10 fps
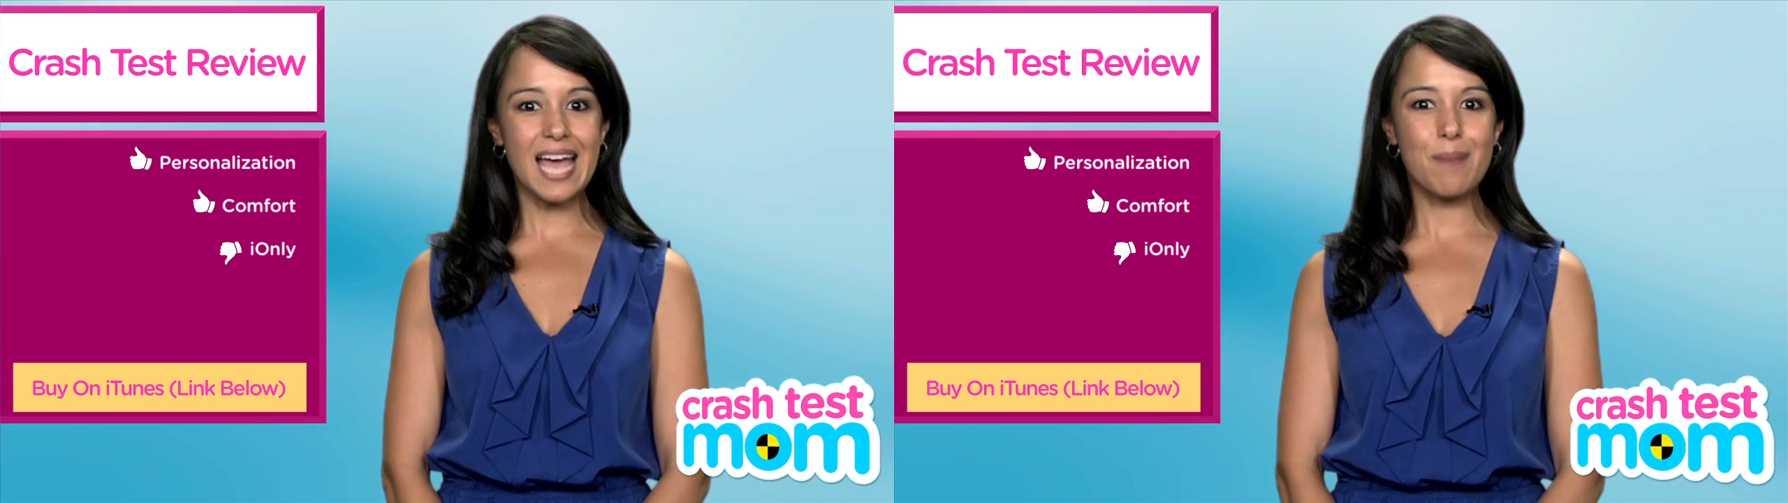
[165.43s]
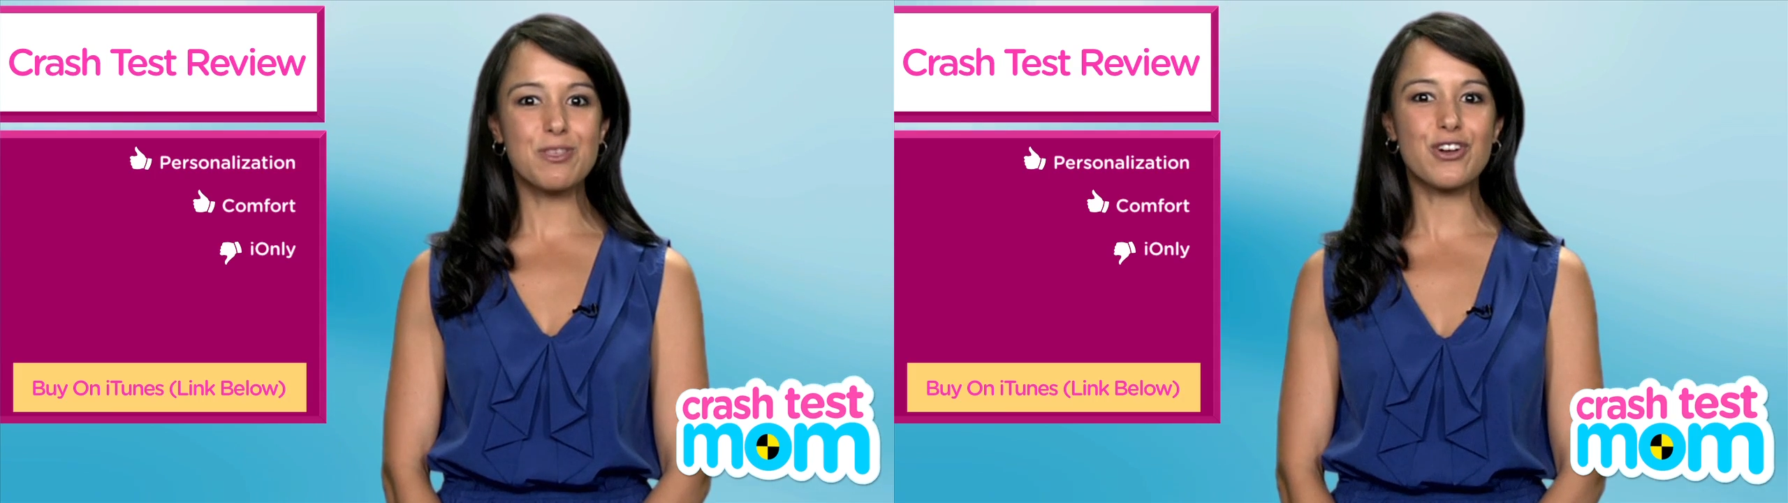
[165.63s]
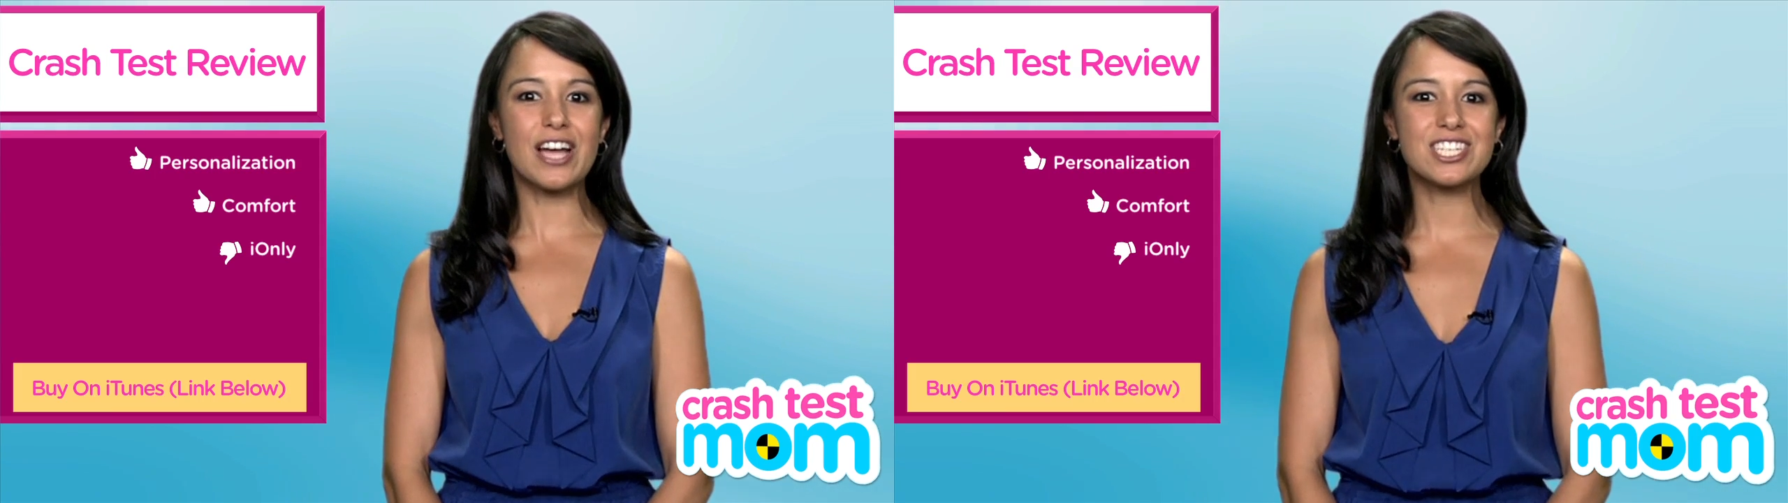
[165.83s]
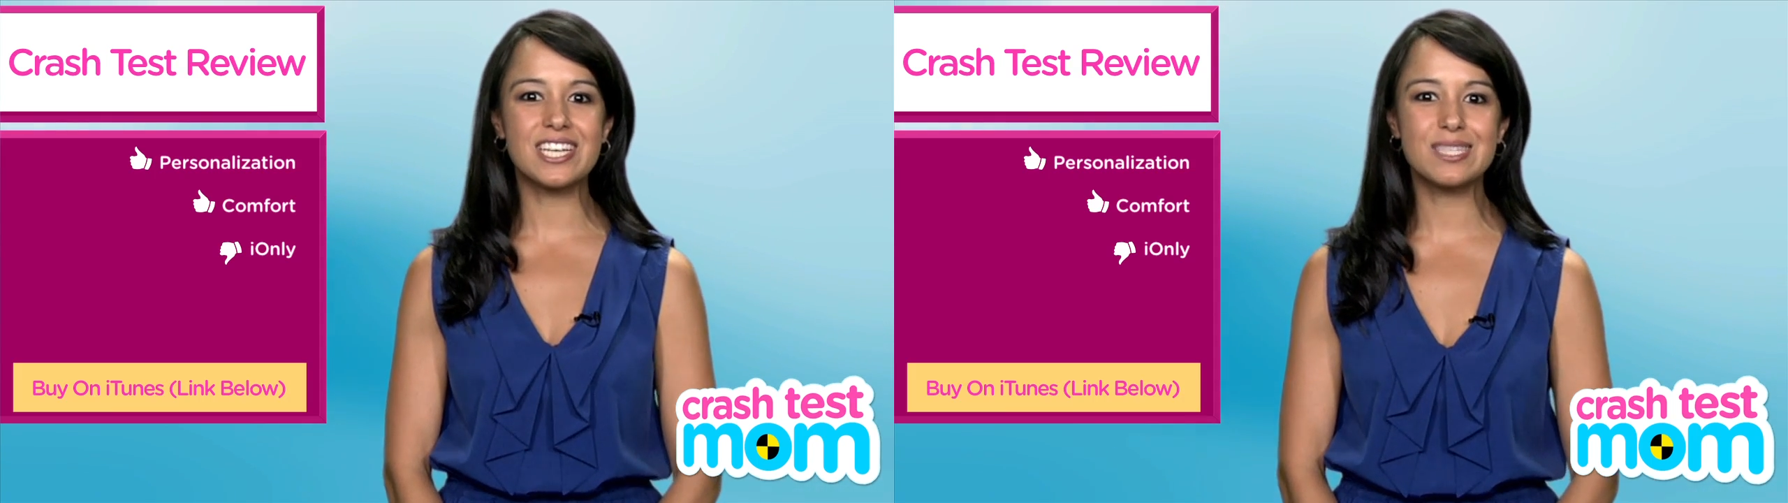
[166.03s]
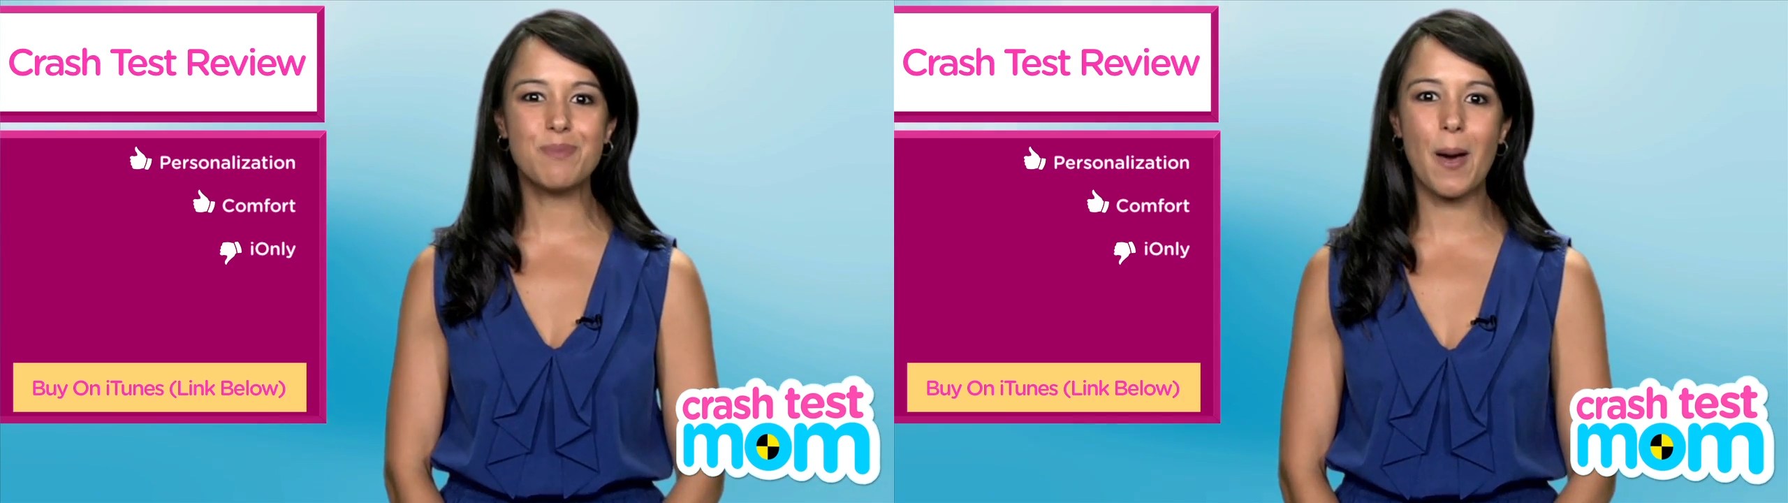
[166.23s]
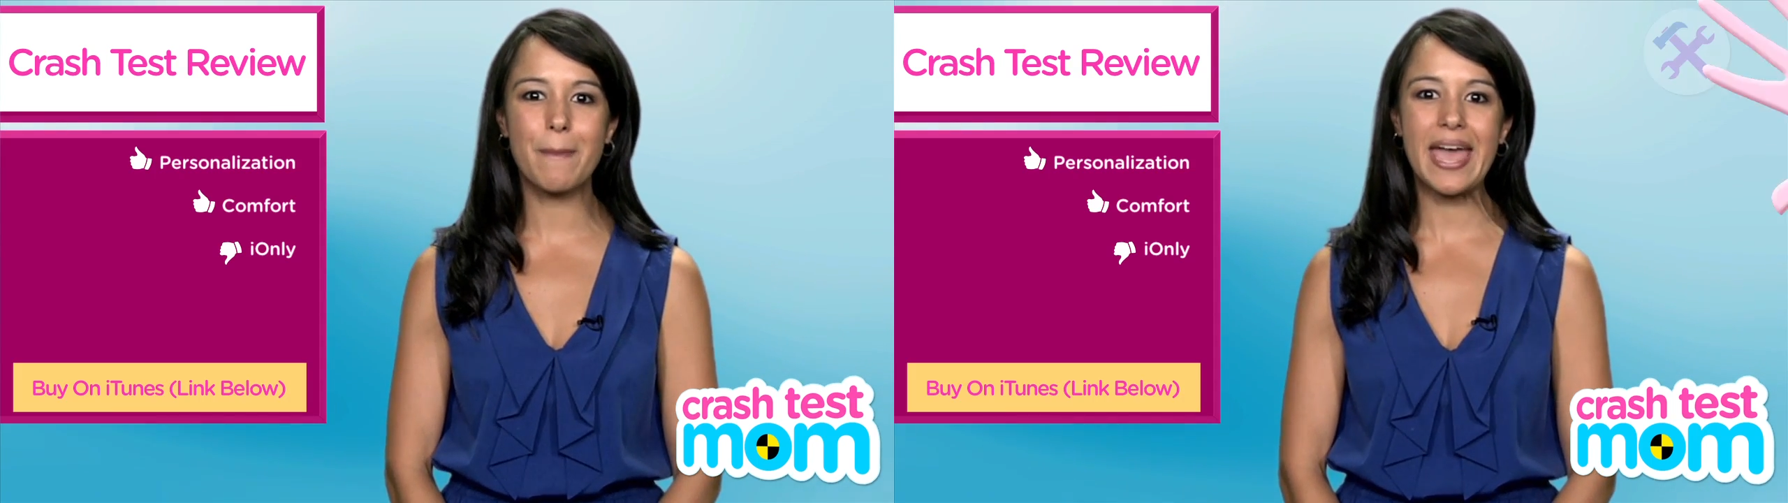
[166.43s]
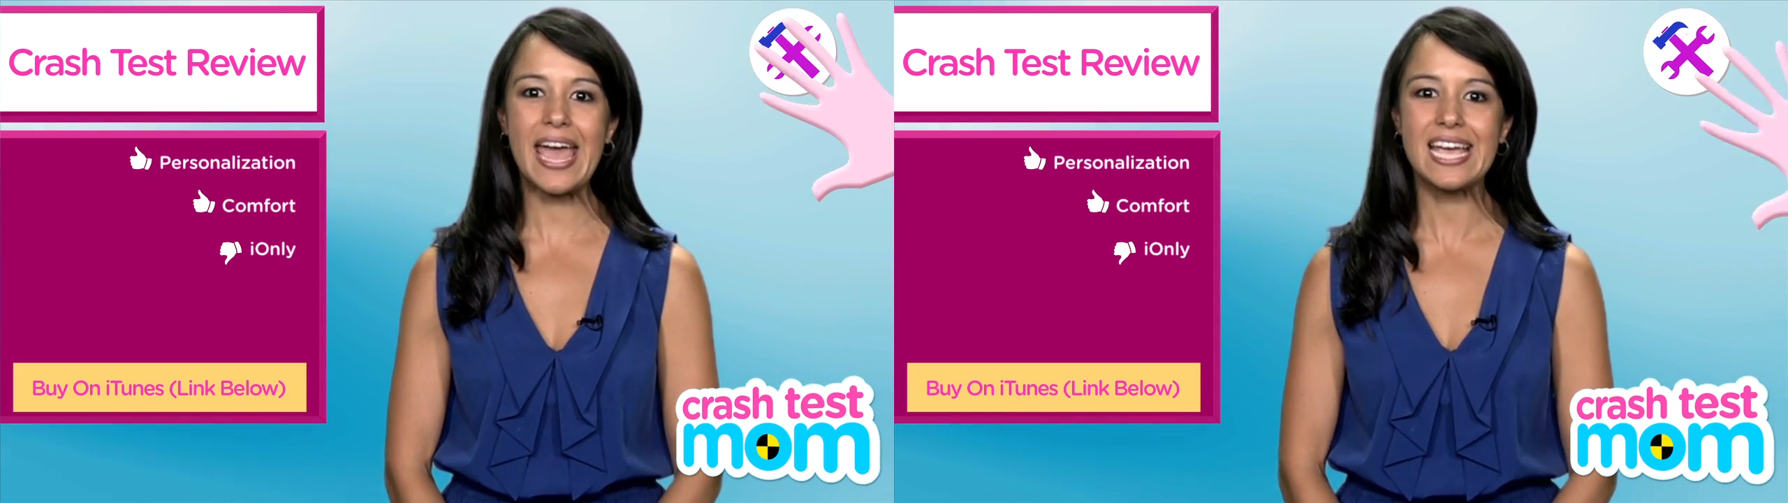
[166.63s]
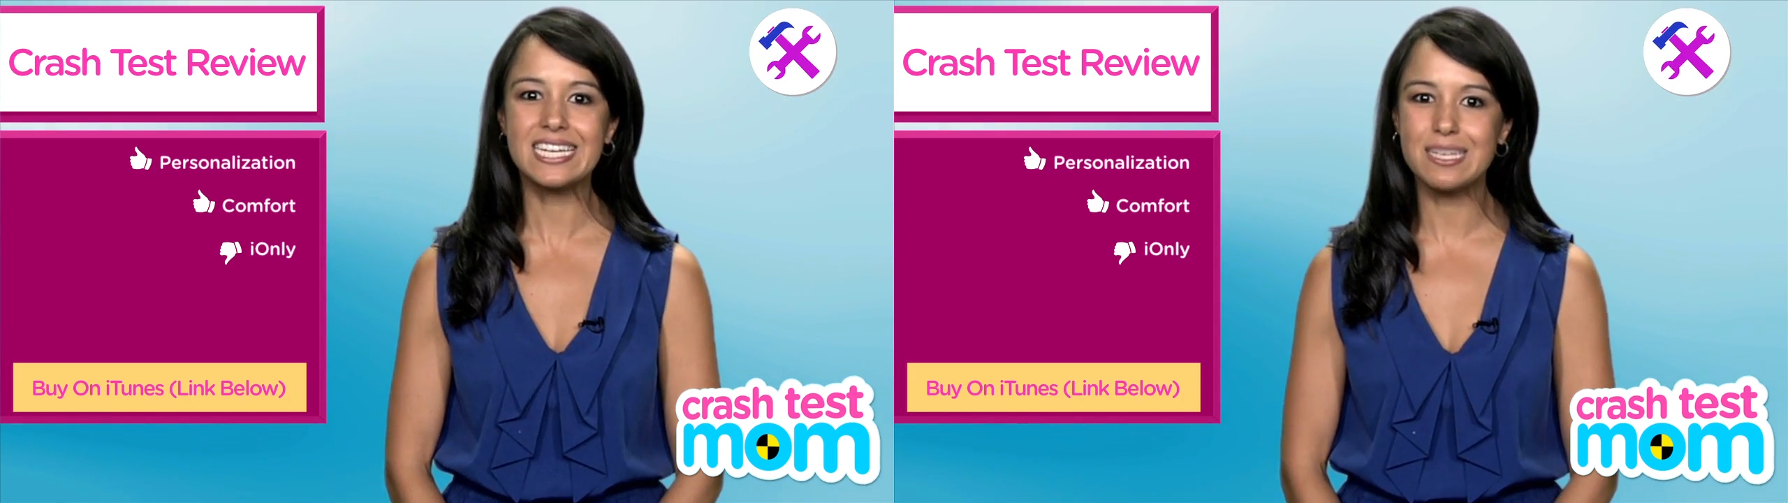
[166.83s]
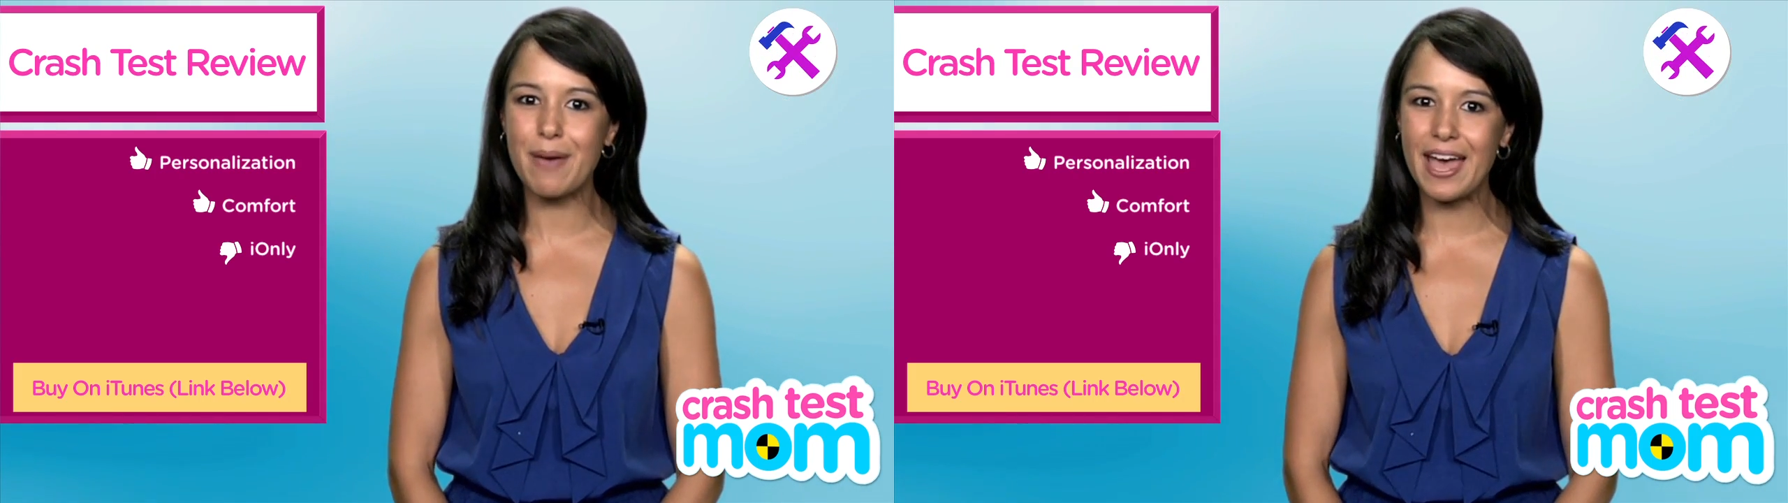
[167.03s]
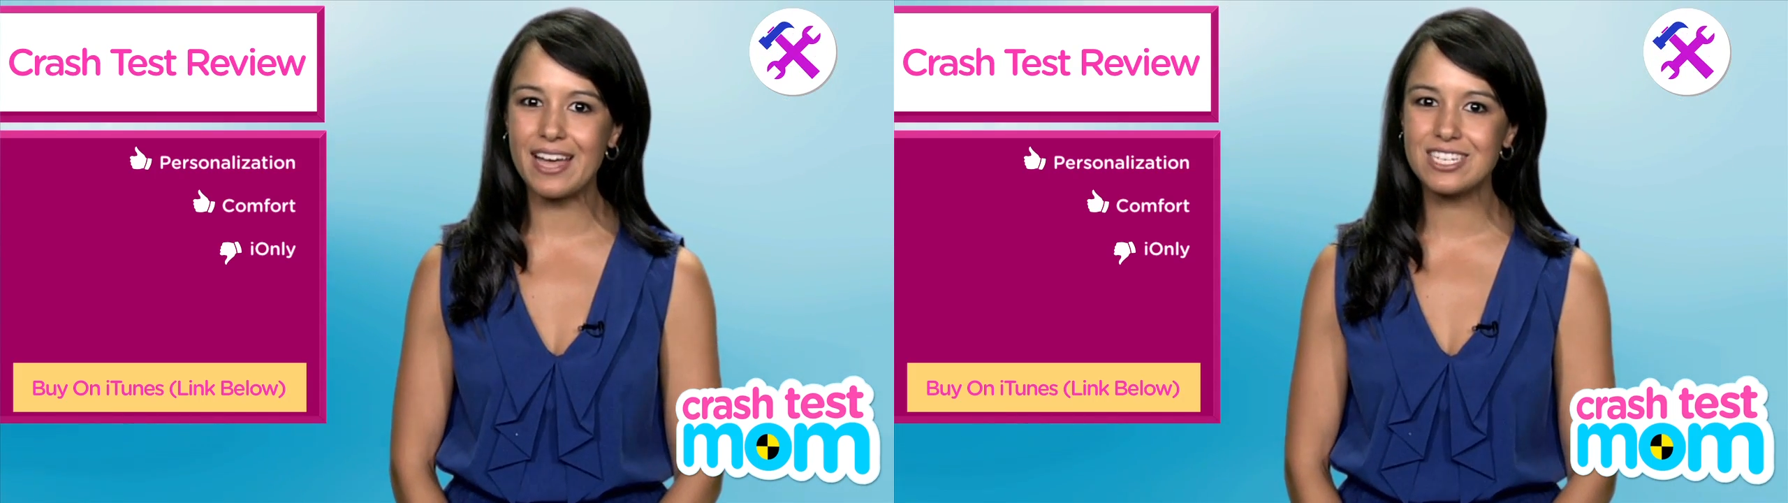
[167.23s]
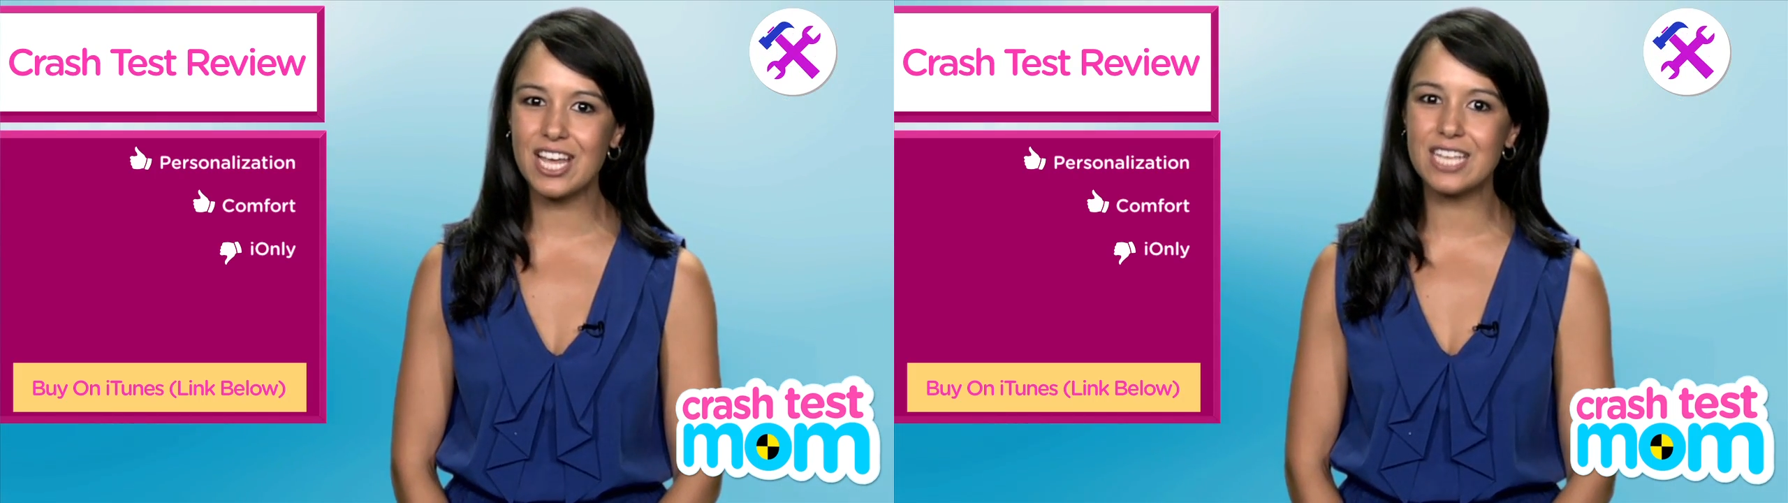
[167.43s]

app the Crash Test Mom Handy Badge,